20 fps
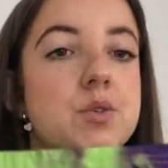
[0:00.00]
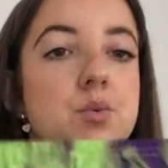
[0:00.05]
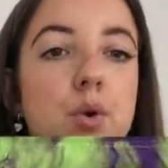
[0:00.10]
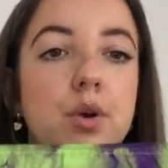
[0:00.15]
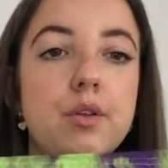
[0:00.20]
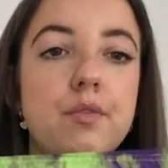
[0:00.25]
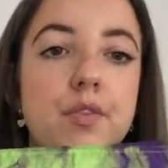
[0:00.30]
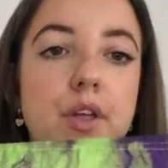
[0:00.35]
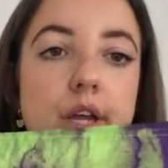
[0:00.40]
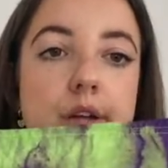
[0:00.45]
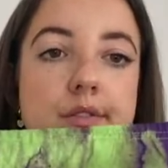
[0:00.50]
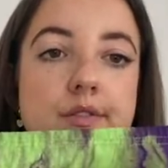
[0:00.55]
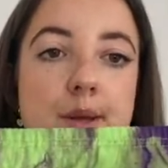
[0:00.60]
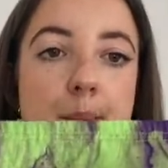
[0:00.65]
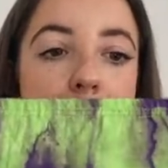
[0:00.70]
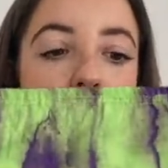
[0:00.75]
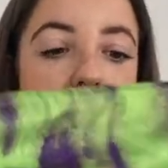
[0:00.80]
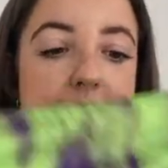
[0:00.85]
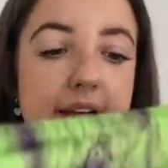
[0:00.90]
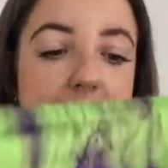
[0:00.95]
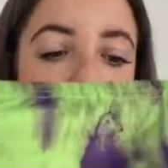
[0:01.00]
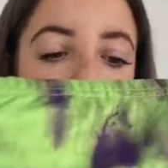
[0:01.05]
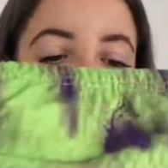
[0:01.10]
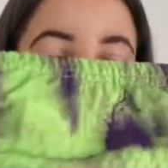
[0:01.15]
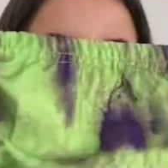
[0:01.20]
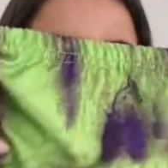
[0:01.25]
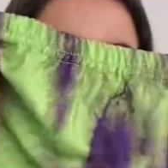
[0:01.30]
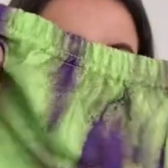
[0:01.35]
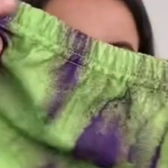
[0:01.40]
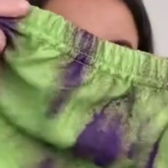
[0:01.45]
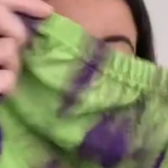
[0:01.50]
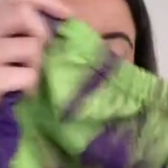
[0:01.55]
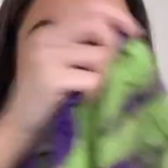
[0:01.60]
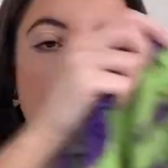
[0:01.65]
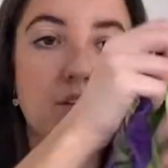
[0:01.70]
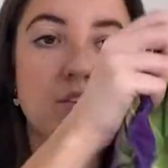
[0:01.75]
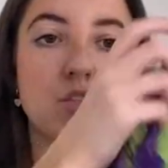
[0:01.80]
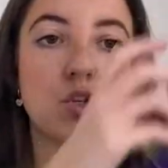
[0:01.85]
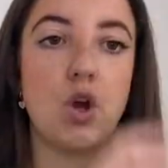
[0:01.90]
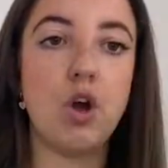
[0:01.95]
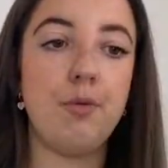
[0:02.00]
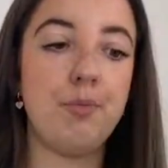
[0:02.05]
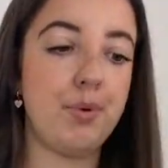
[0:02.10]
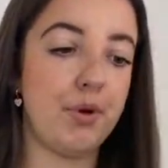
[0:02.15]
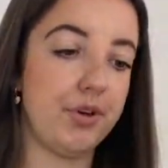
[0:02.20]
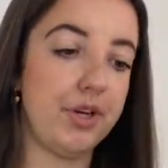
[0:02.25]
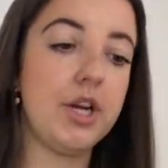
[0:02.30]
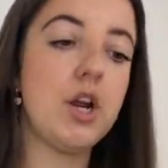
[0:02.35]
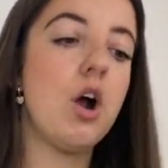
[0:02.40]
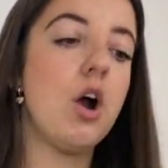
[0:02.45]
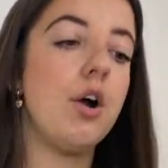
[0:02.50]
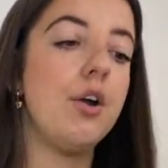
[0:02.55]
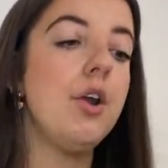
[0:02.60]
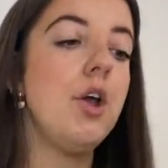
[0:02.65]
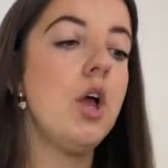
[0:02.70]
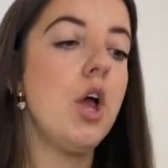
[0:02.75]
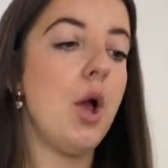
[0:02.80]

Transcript: one of those midaxi skirts that are sort of bodycon,